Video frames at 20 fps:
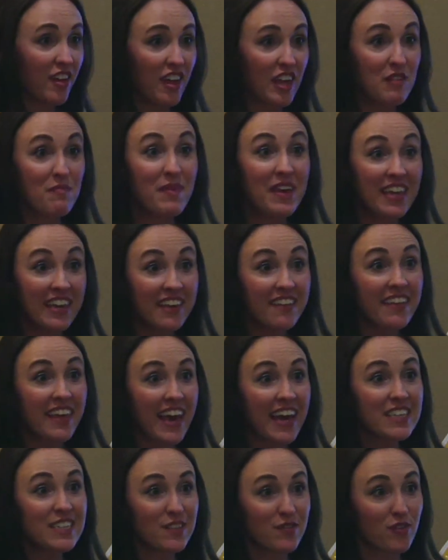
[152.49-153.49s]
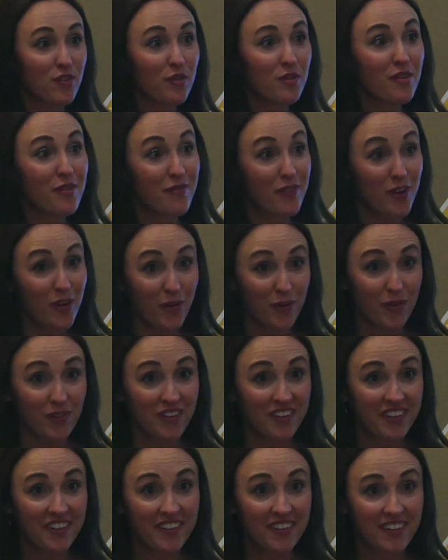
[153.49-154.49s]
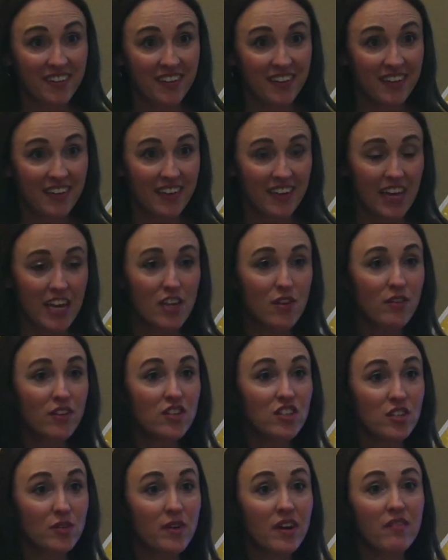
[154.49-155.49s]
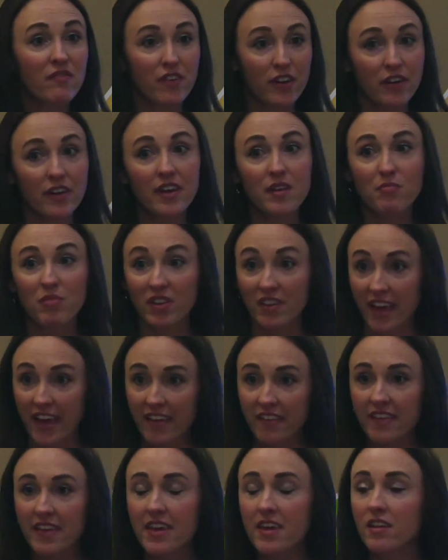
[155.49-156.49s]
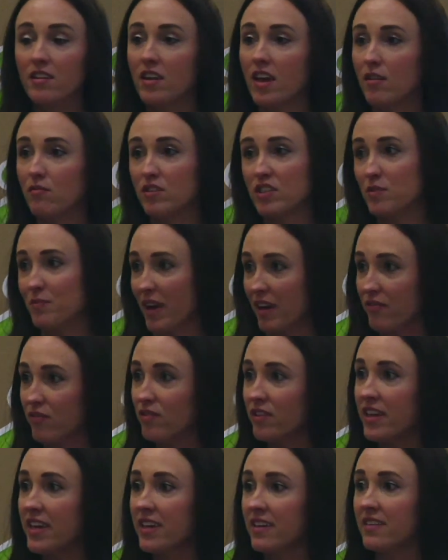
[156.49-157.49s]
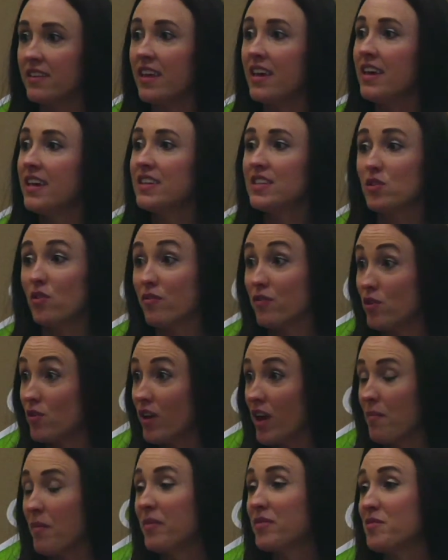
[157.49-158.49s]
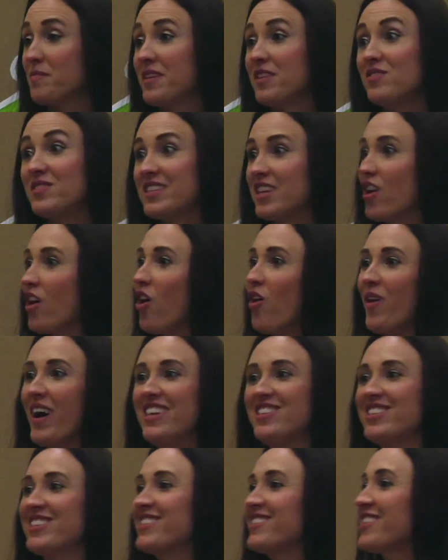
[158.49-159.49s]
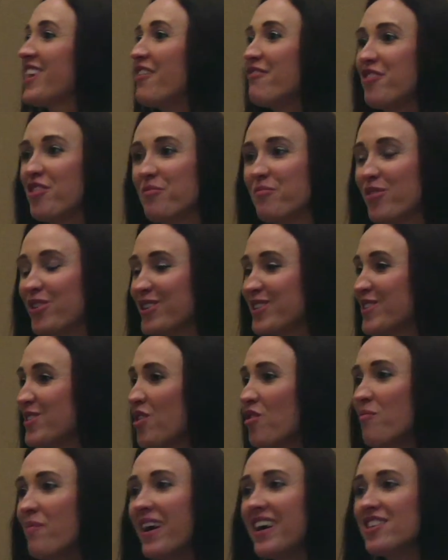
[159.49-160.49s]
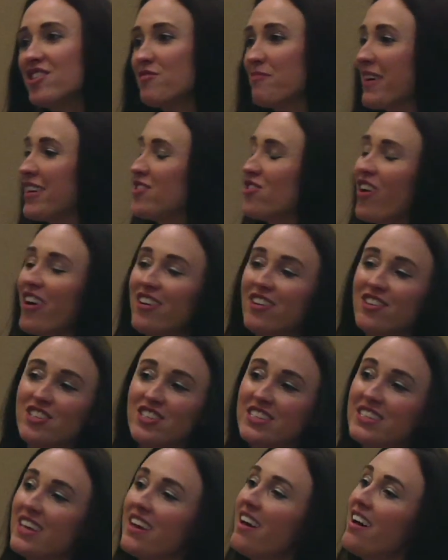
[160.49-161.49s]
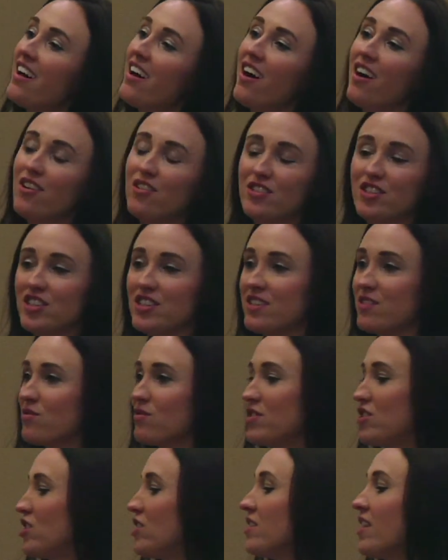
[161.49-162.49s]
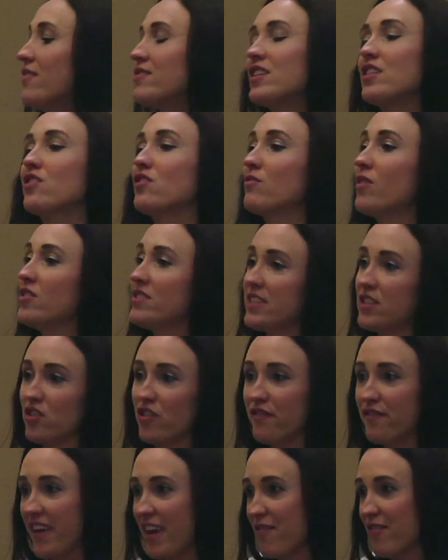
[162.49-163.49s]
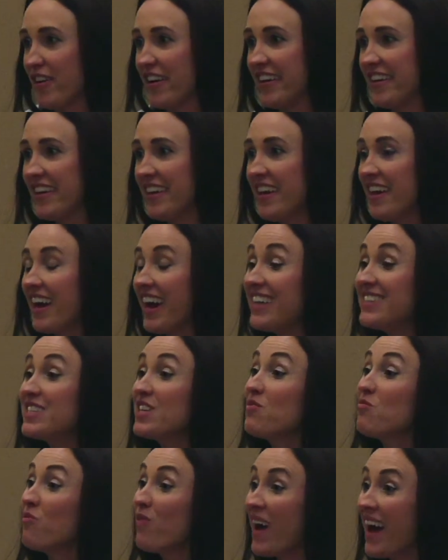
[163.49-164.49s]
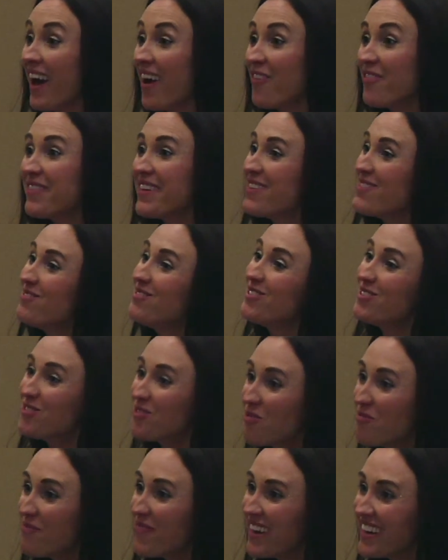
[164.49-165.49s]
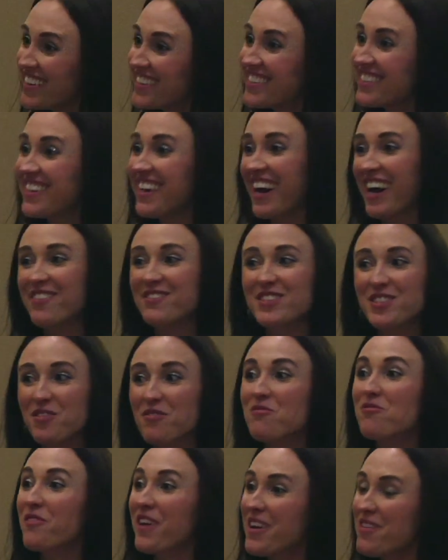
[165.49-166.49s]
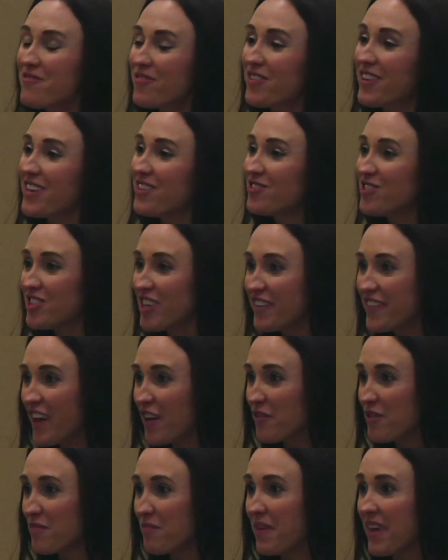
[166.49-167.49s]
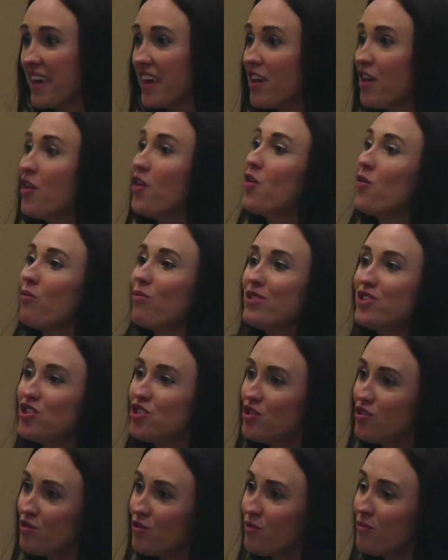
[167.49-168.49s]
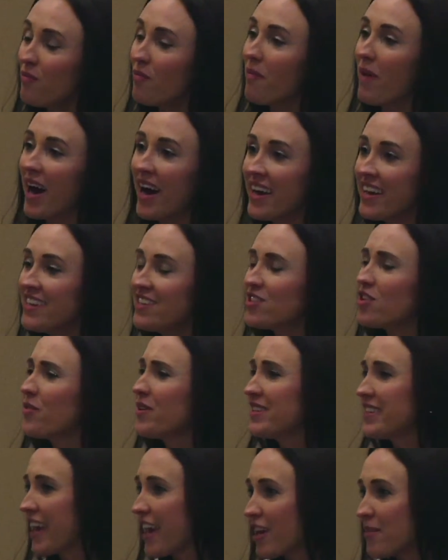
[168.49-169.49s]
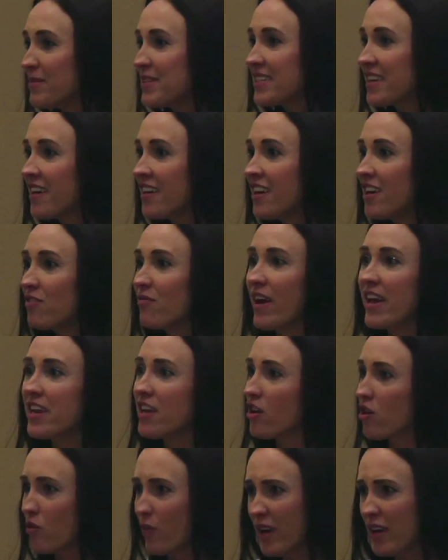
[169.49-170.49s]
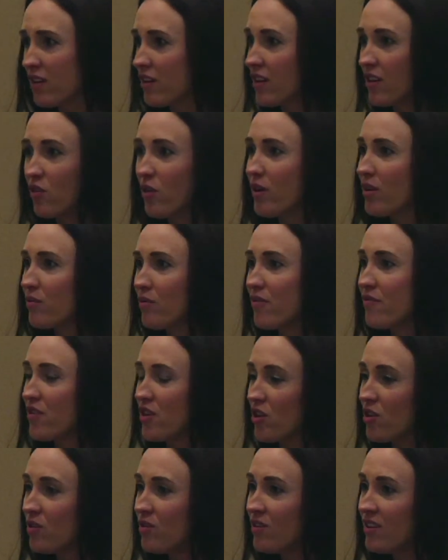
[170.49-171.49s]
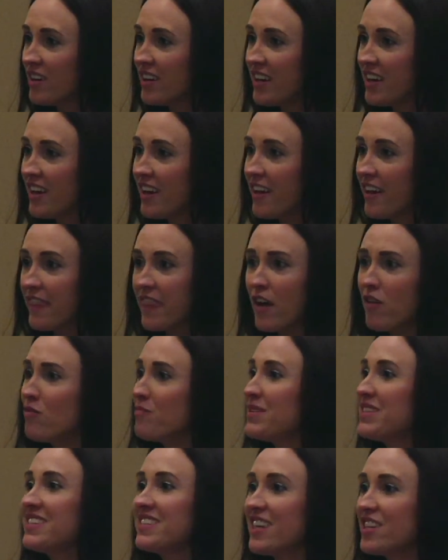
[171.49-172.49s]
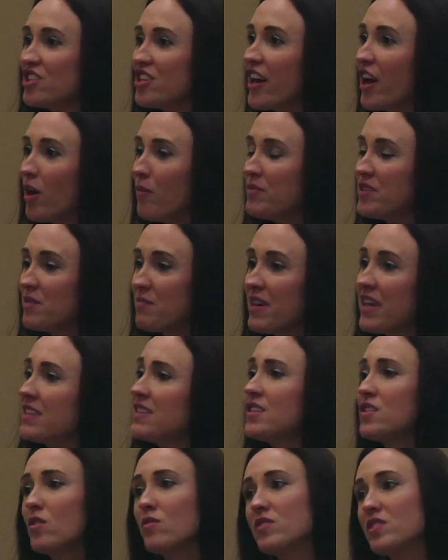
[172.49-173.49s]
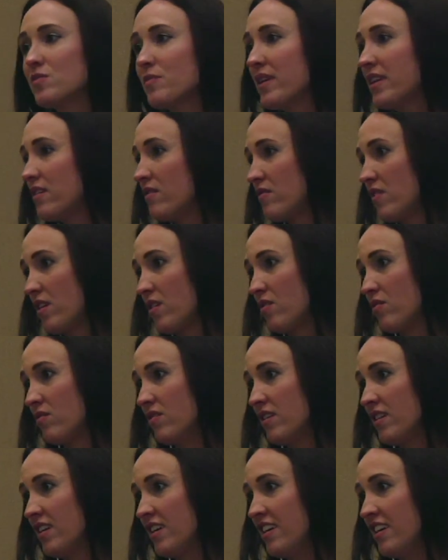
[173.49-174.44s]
immediately ask for a review. And you can do it very politely and respectfully. And so if you came up to me and you said, oh, I just love your book so much. My daughter just, oh, she loves The Little Rose. It's her favorite. I'd say, wow, thank you so much. I'm so grateful that you shared that with me. Would you mind going to Amazon and writing a quick review? That would be such a help to me and so sweet of you.